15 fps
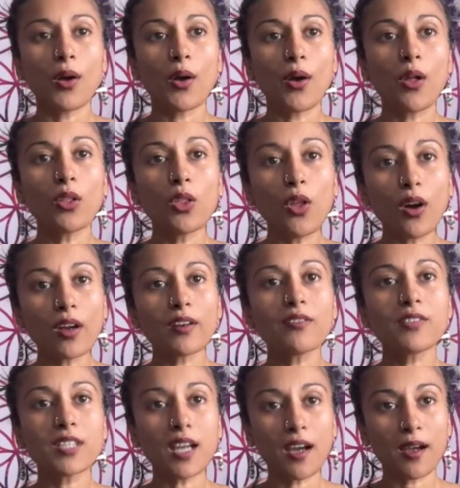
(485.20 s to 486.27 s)
a lot of
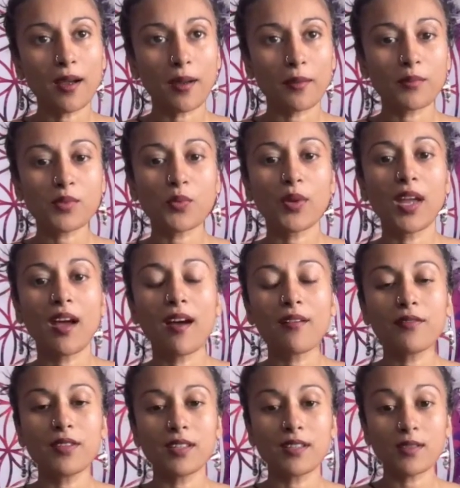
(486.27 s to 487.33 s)
times we have
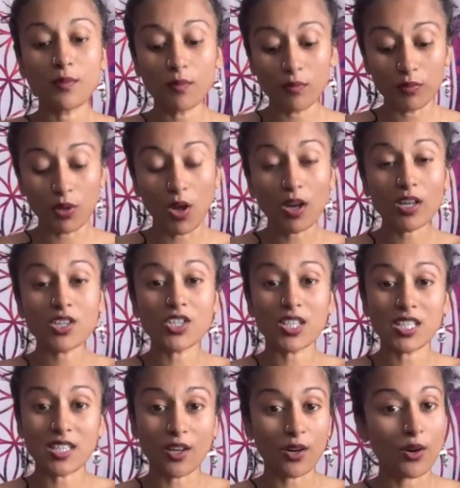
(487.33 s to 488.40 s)
these
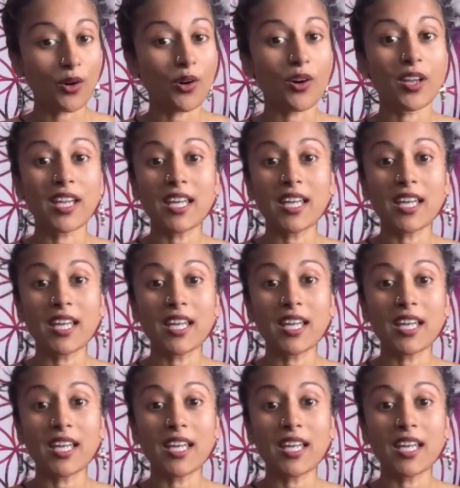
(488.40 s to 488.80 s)
blockages that are